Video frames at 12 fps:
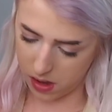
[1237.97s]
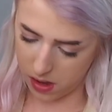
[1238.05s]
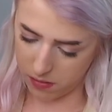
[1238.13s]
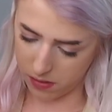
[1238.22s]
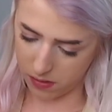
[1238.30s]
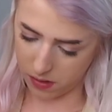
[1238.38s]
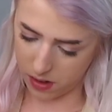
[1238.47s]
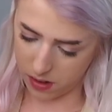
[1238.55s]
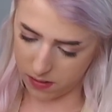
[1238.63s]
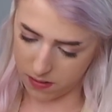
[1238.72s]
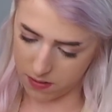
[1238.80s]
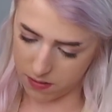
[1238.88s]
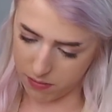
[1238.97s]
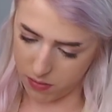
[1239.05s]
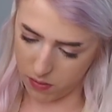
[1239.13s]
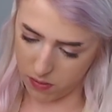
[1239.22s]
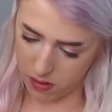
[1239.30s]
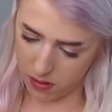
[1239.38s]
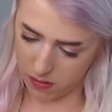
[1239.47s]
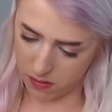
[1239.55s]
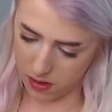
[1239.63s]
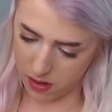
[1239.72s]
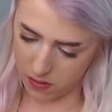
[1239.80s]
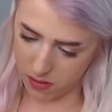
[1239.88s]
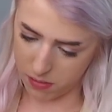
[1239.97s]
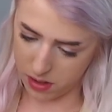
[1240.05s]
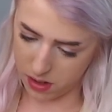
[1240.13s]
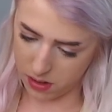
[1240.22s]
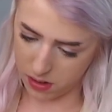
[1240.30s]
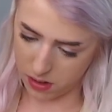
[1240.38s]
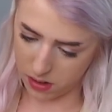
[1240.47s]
I'm just gonna smooth this out a bit.